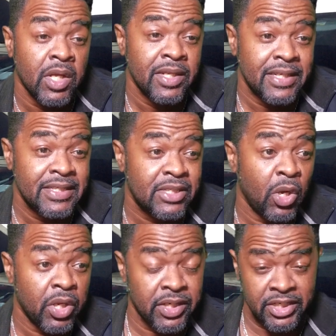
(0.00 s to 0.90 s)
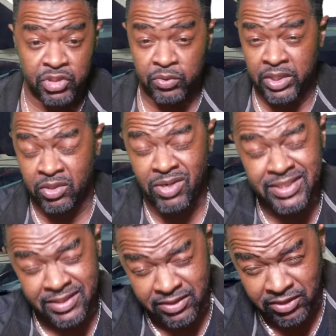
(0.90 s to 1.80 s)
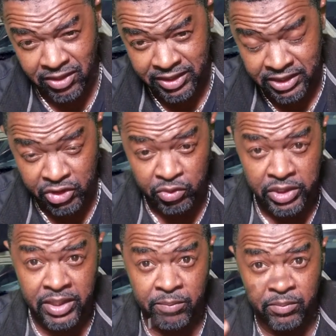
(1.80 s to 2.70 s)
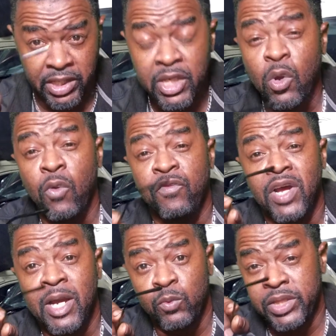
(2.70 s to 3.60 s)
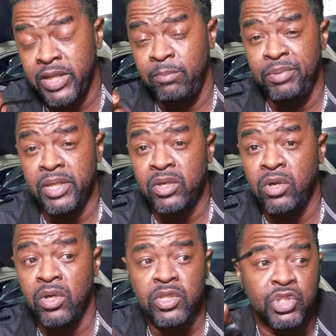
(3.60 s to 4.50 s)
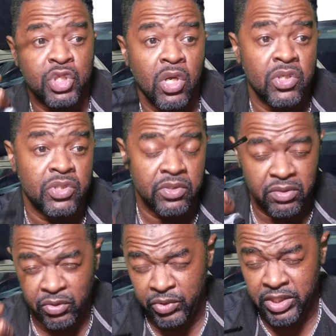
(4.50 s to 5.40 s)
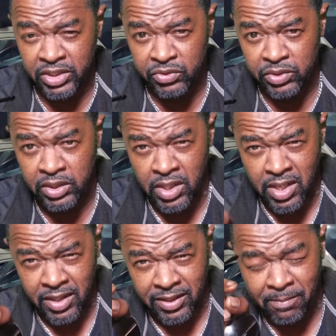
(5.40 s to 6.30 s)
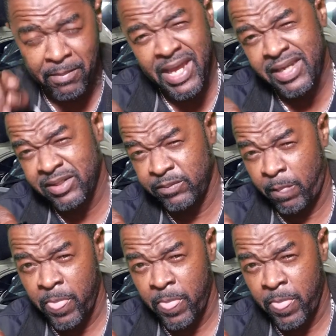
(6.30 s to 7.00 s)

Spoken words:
They started that trend. Chrysler started that trend in 05 with that big car, the Chargers, the 300, the Magnum.